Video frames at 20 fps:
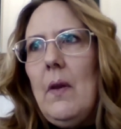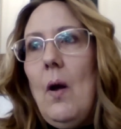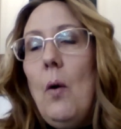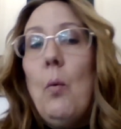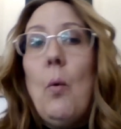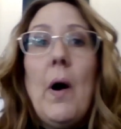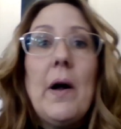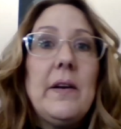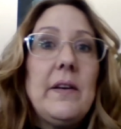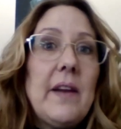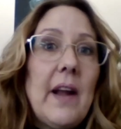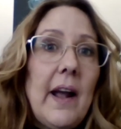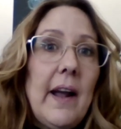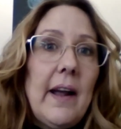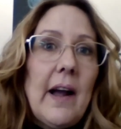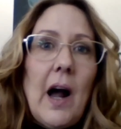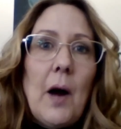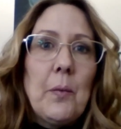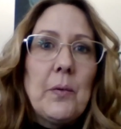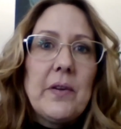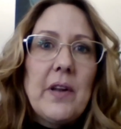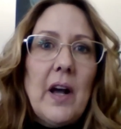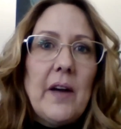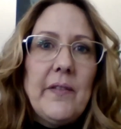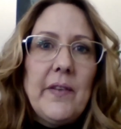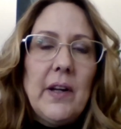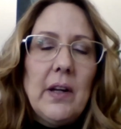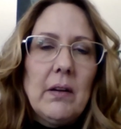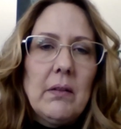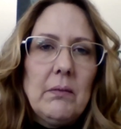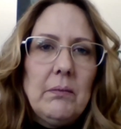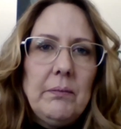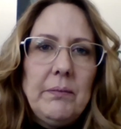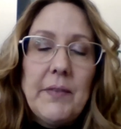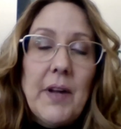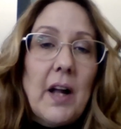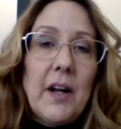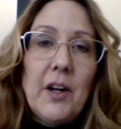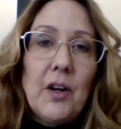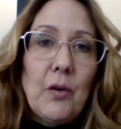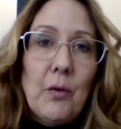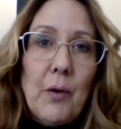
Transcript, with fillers: one day I was having not a